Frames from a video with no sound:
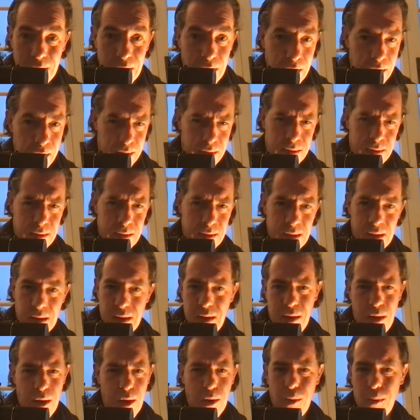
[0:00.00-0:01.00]
And
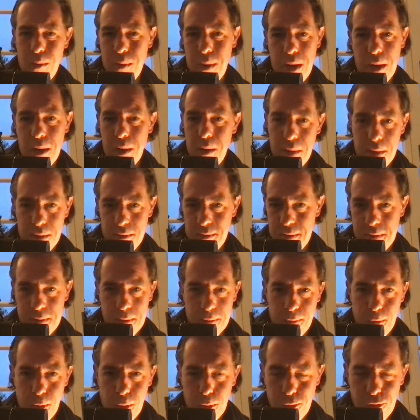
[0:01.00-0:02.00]
oh no,
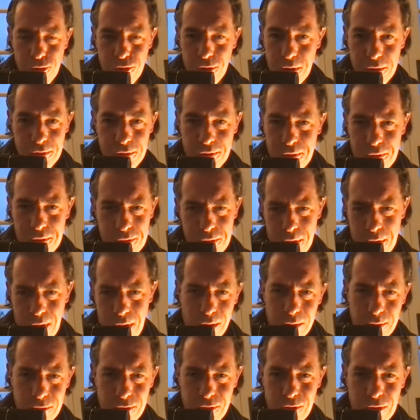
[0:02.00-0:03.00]
of course she isn't
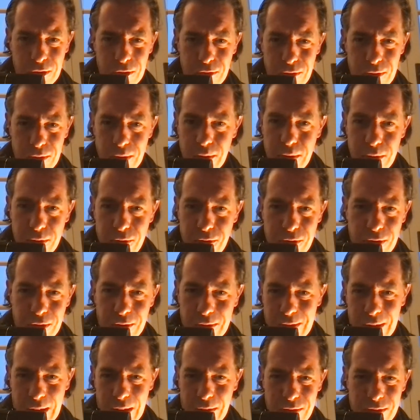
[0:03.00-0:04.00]
drunk. She
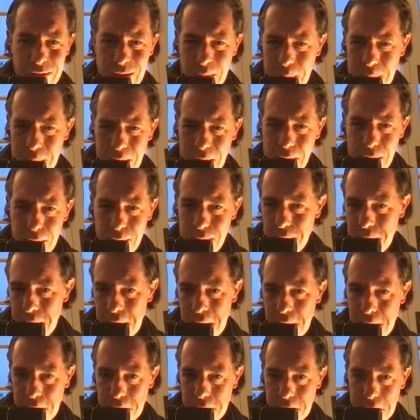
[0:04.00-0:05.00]
just has some kind of
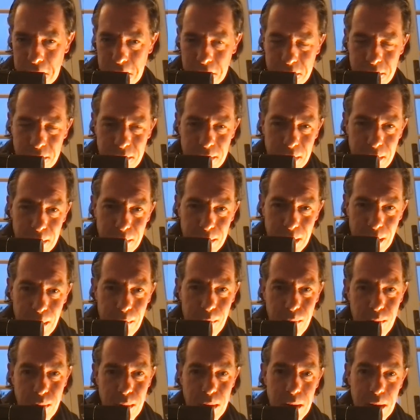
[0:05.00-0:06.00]
illness. Oh yeah,
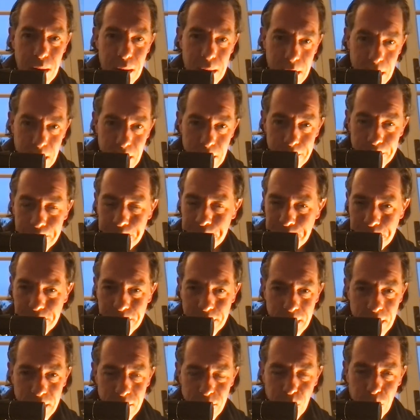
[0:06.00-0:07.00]
really?
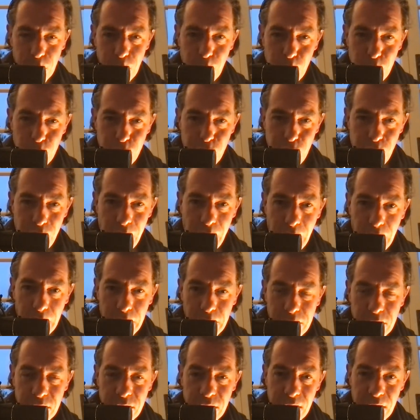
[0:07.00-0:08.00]
It's what all
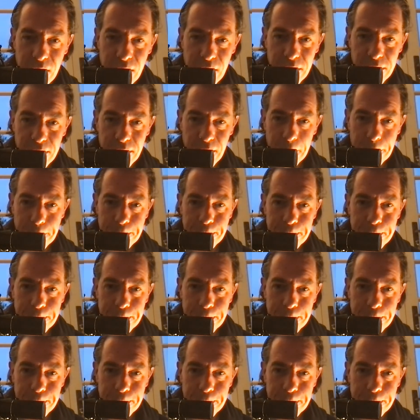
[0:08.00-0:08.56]
drunks say, isn't it?